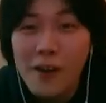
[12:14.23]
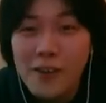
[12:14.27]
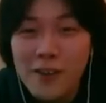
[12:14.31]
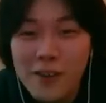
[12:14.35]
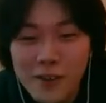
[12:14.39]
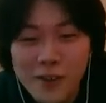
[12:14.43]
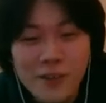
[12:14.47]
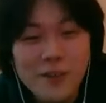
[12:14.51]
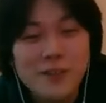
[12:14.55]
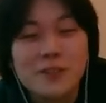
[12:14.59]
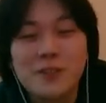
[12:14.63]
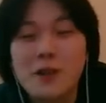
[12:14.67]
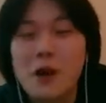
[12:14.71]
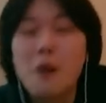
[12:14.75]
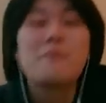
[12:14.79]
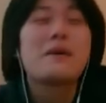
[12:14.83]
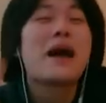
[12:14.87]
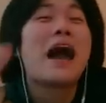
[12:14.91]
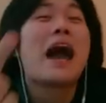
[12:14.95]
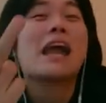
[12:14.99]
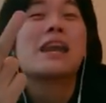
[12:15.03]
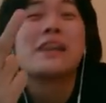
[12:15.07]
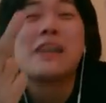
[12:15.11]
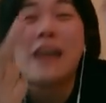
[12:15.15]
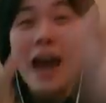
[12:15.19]
Usopp,
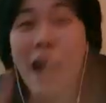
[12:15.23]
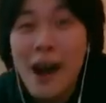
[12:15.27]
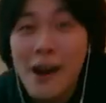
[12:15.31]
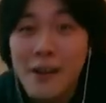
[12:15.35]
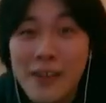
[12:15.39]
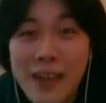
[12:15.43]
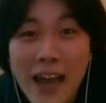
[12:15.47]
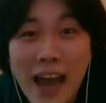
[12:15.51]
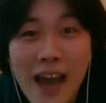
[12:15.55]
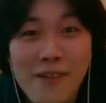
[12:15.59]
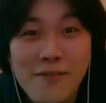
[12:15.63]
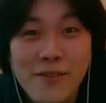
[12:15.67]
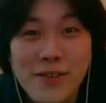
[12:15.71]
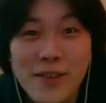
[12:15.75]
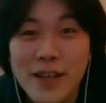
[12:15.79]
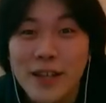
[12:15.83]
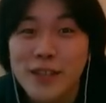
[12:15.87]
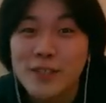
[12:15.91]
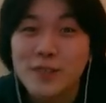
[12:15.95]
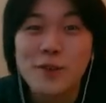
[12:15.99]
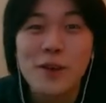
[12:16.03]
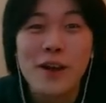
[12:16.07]
and now Cavendish.